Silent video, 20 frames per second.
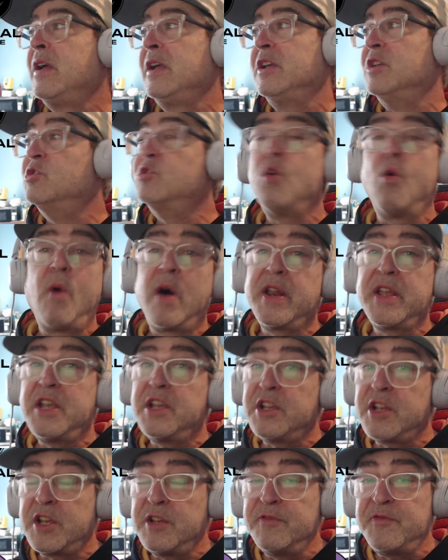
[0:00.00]
You don't want to
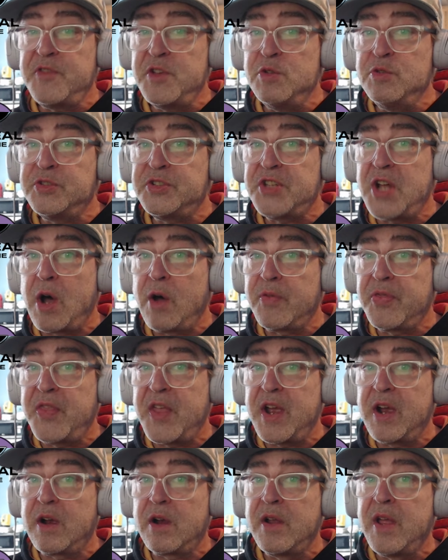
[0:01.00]
get confused out
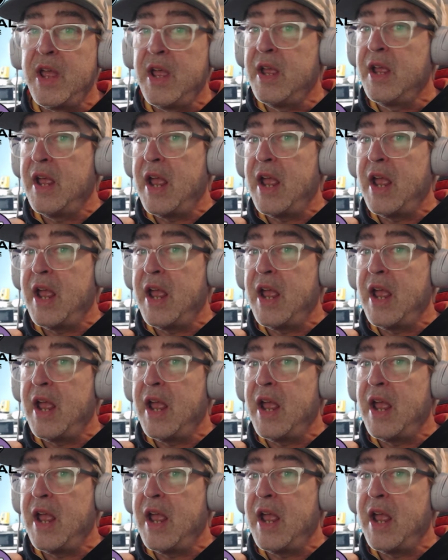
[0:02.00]
there,